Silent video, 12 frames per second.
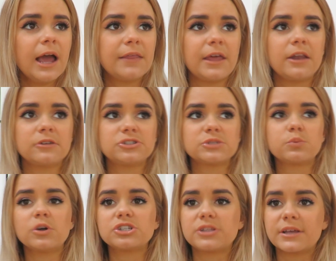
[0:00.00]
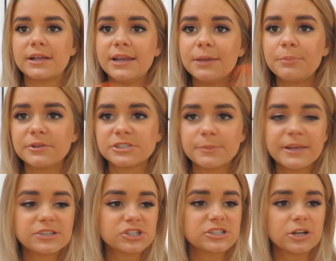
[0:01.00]
and then I've just watched the clip, and to
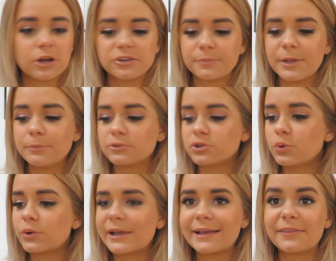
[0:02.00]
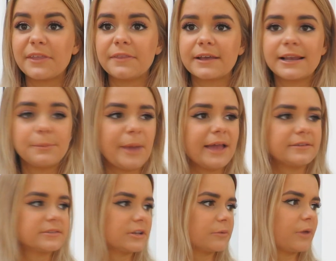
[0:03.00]
me it's just a load of people talking, and then the clip
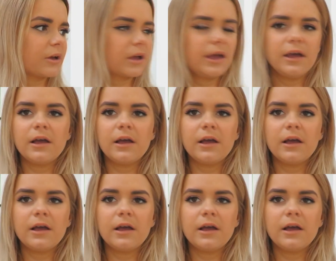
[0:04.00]
ends and I'm like,